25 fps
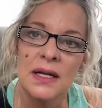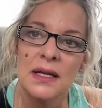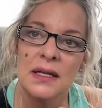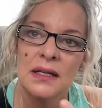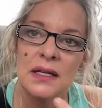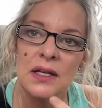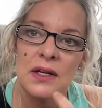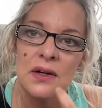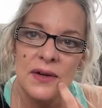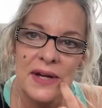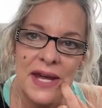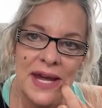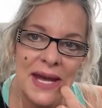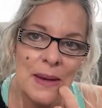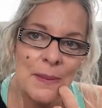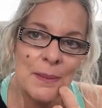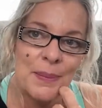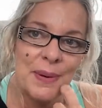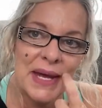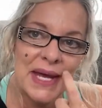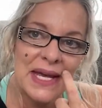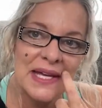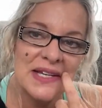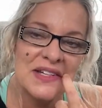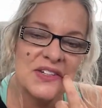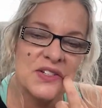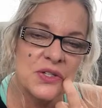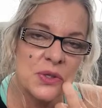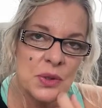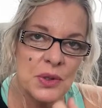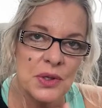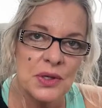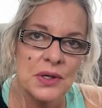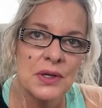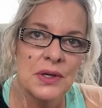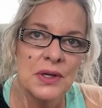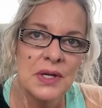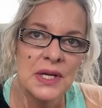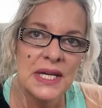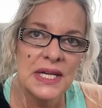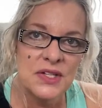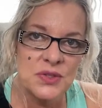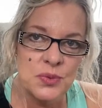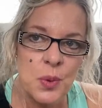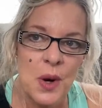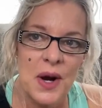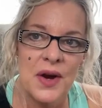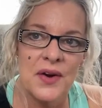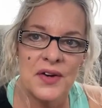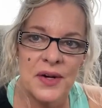little campaign tour is
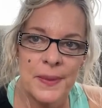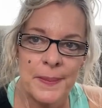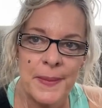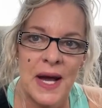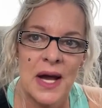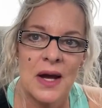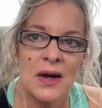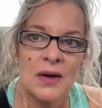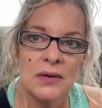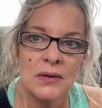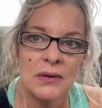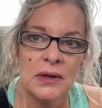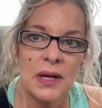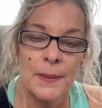wearing him out.